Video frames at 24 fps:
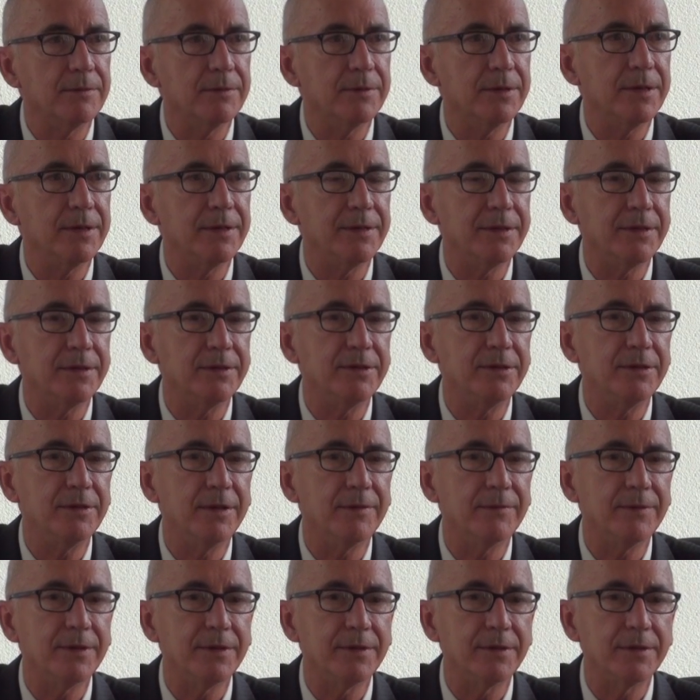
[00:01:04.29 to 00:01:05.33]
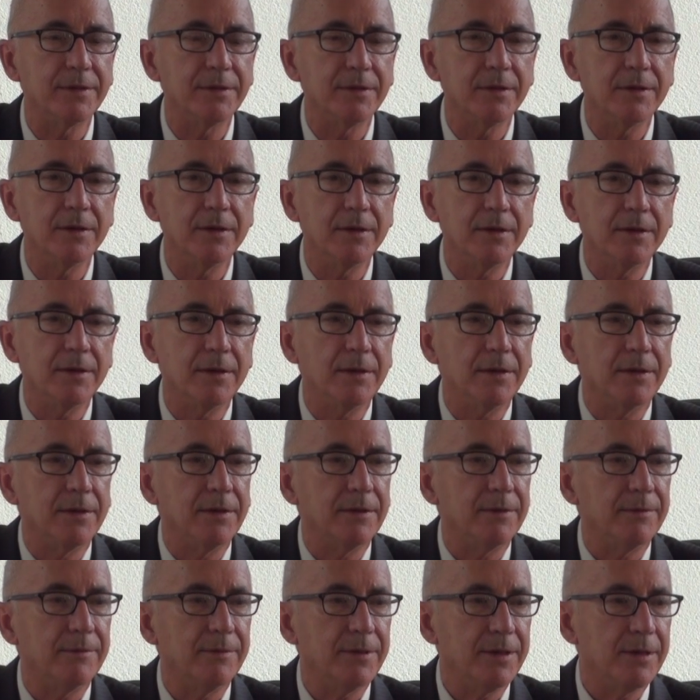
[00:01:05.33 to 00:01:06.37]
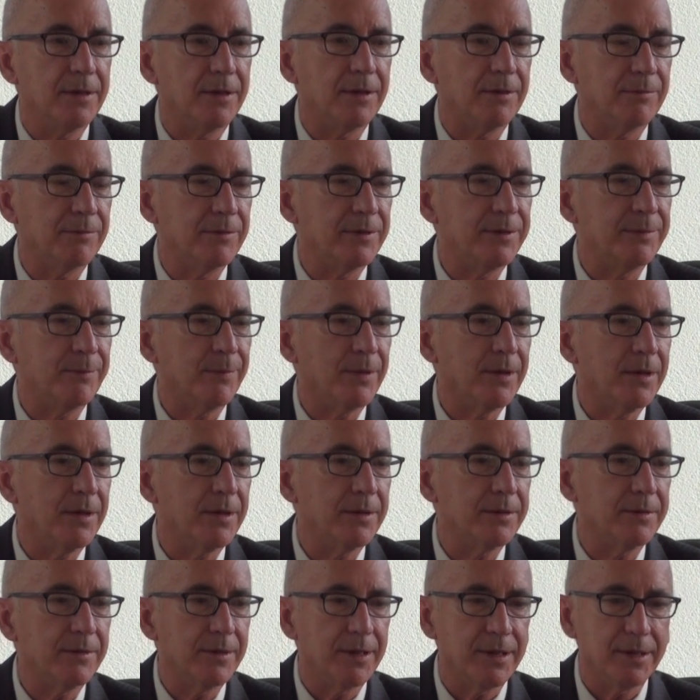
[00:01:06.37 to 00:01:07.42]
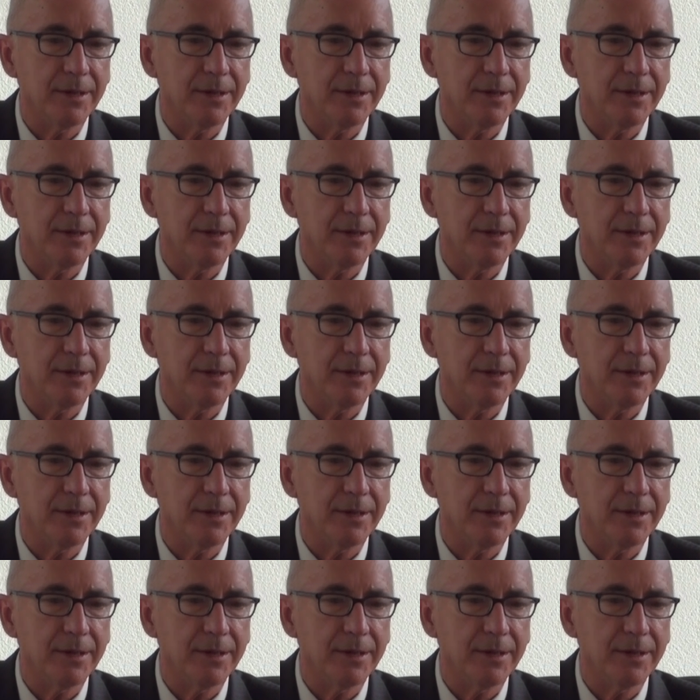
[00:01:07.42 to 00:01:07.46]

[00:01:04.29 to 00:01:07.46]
Really, that you have this we all respond.